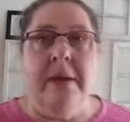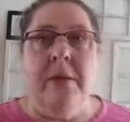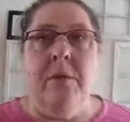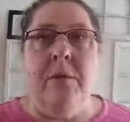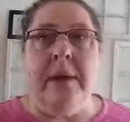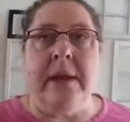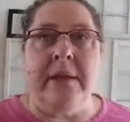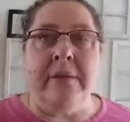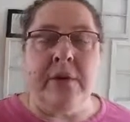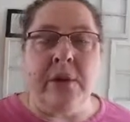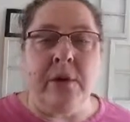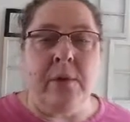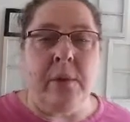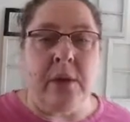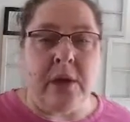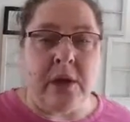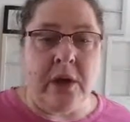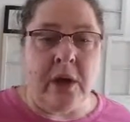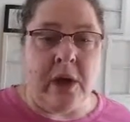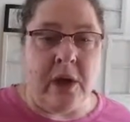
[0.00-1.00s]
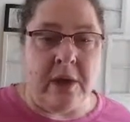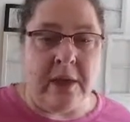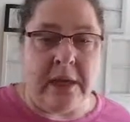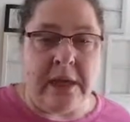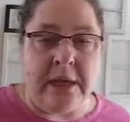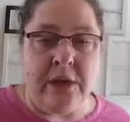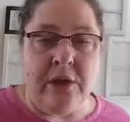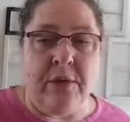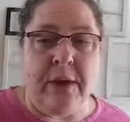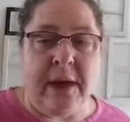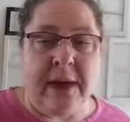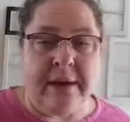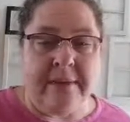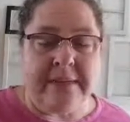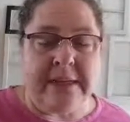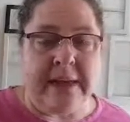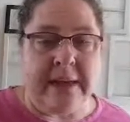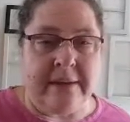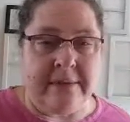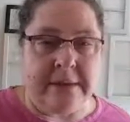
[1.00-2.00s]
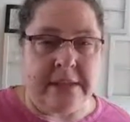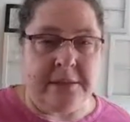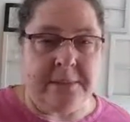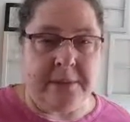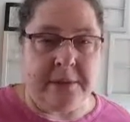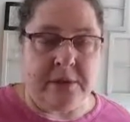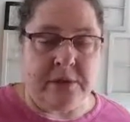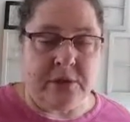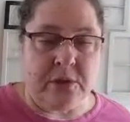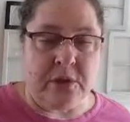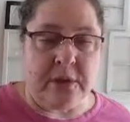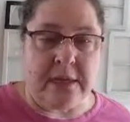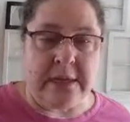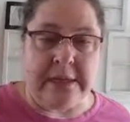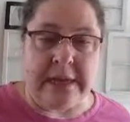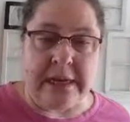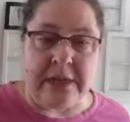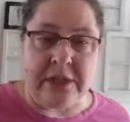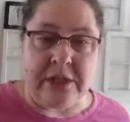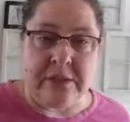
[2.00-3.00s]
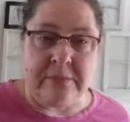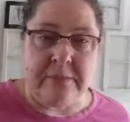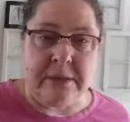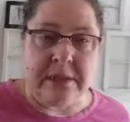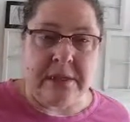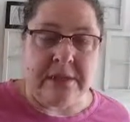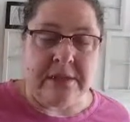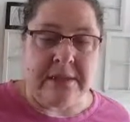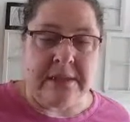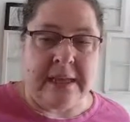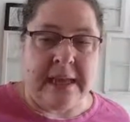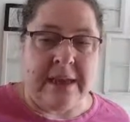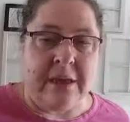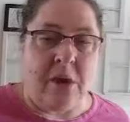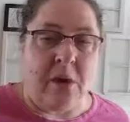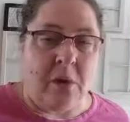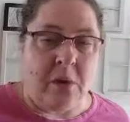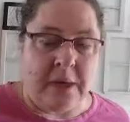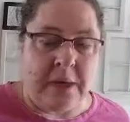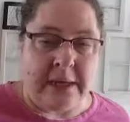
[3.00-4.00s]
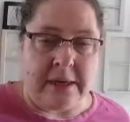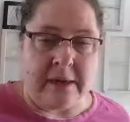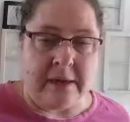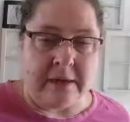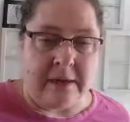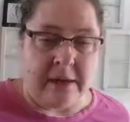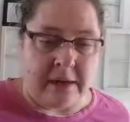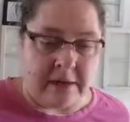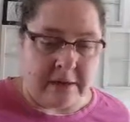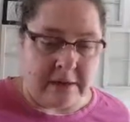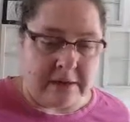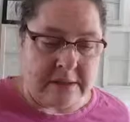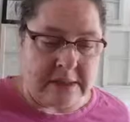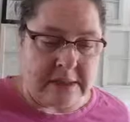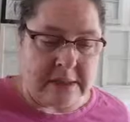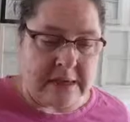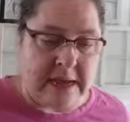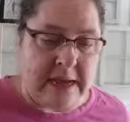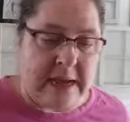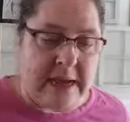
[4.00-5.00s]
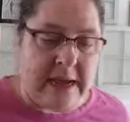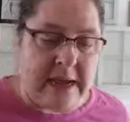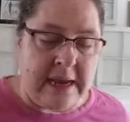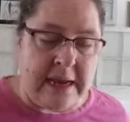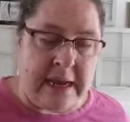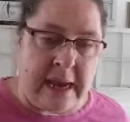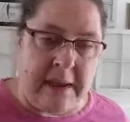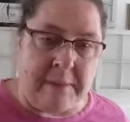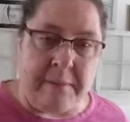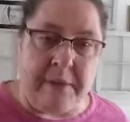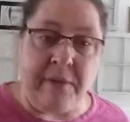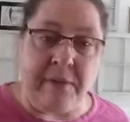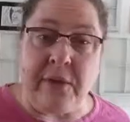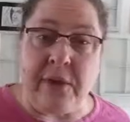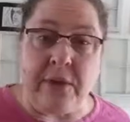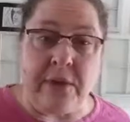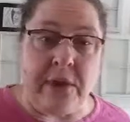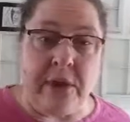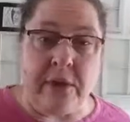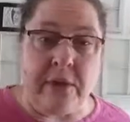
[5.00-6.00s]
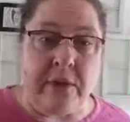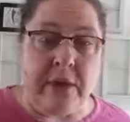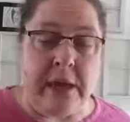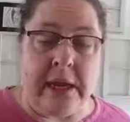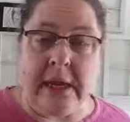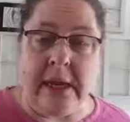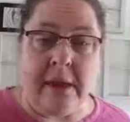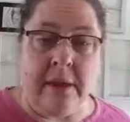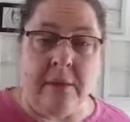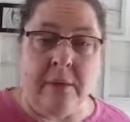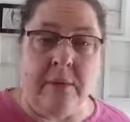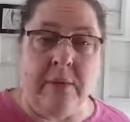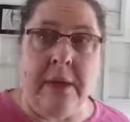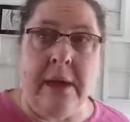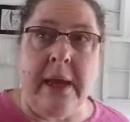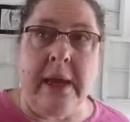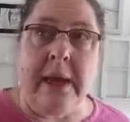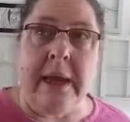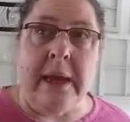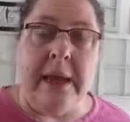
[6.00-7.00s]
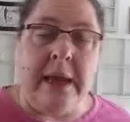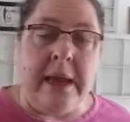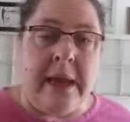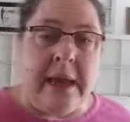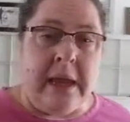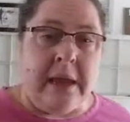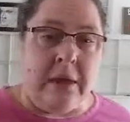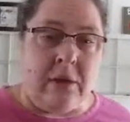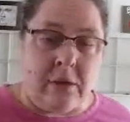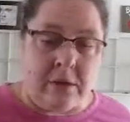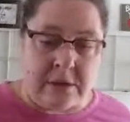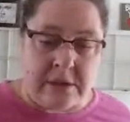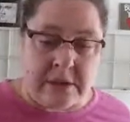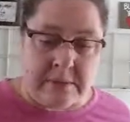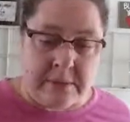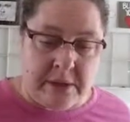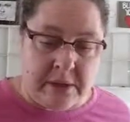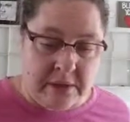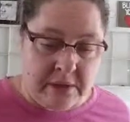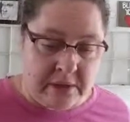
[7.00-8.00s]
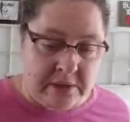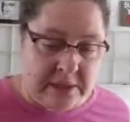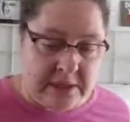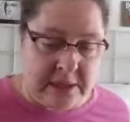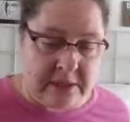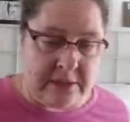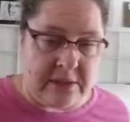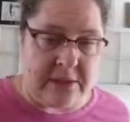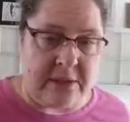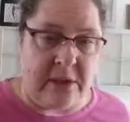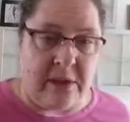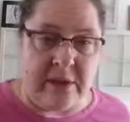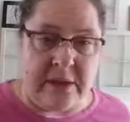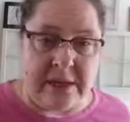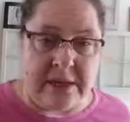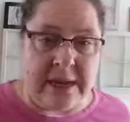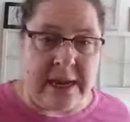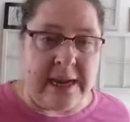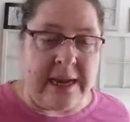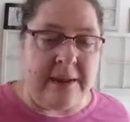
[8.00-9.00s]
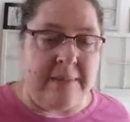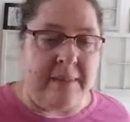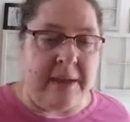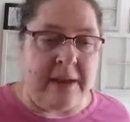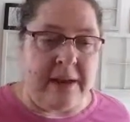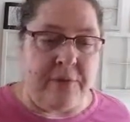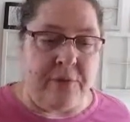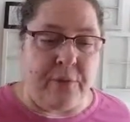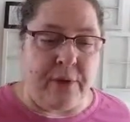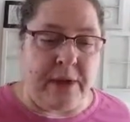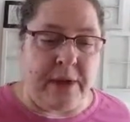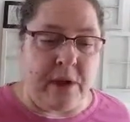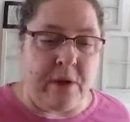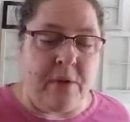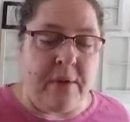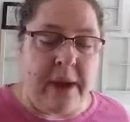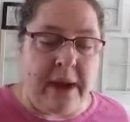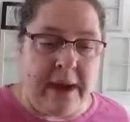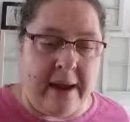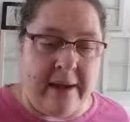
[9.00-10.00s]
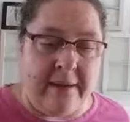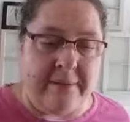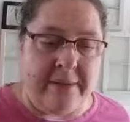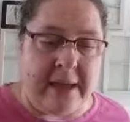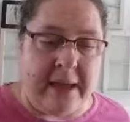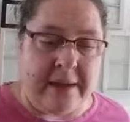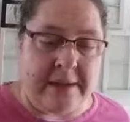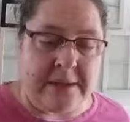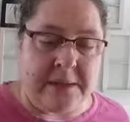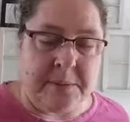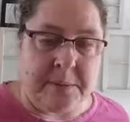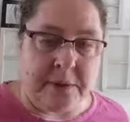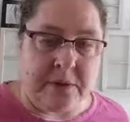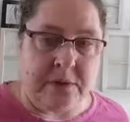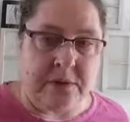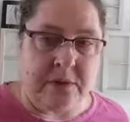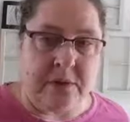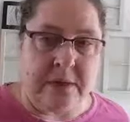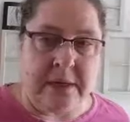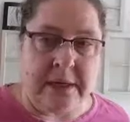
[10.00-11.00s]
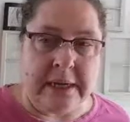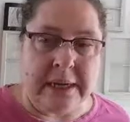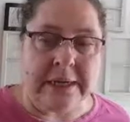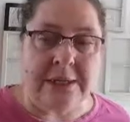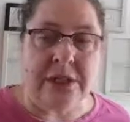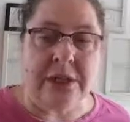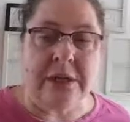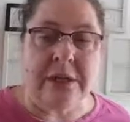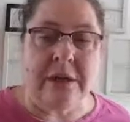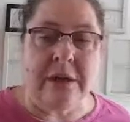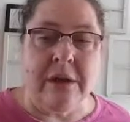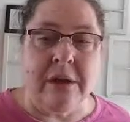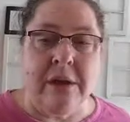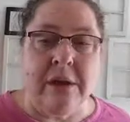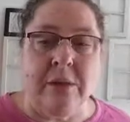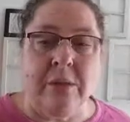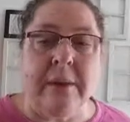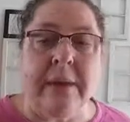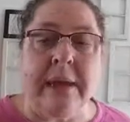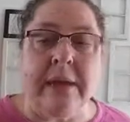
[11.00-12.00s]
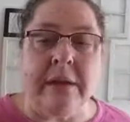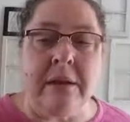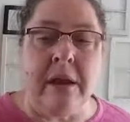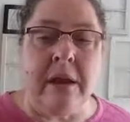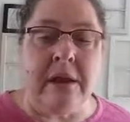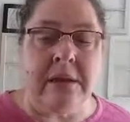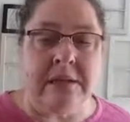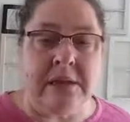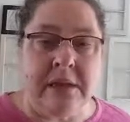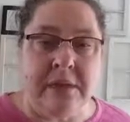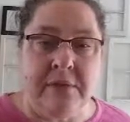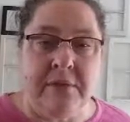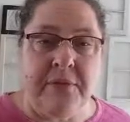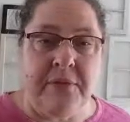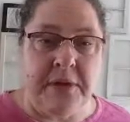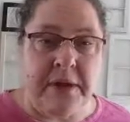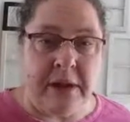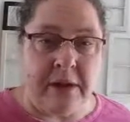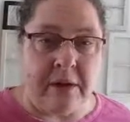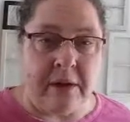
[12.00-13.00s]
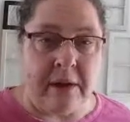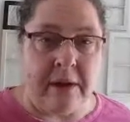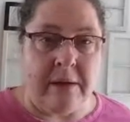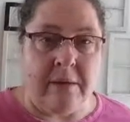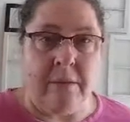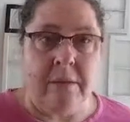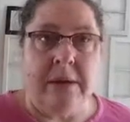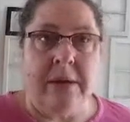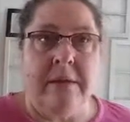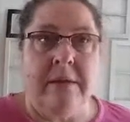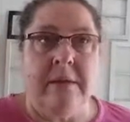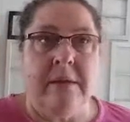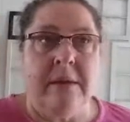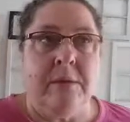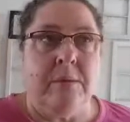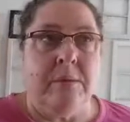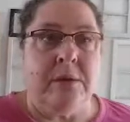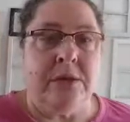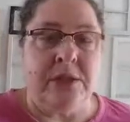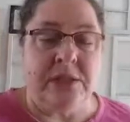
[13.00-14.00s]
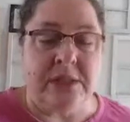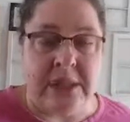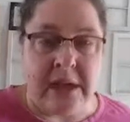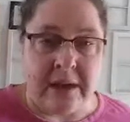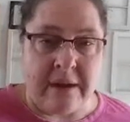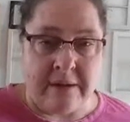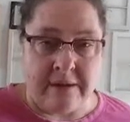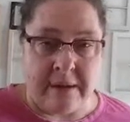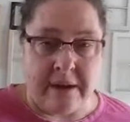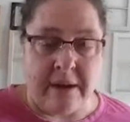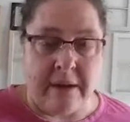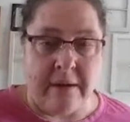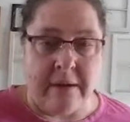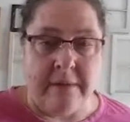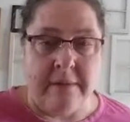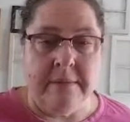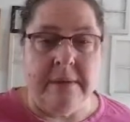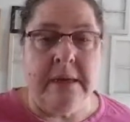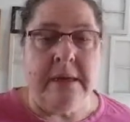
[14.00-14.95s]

whatever you want to call it, you have to have a spiritual connection because that hole in our hearts can't be filled any other way. And Course in Miracles tells us all the time that if we don't have that spiritual connection, we get lost in fear and then we're stuck there.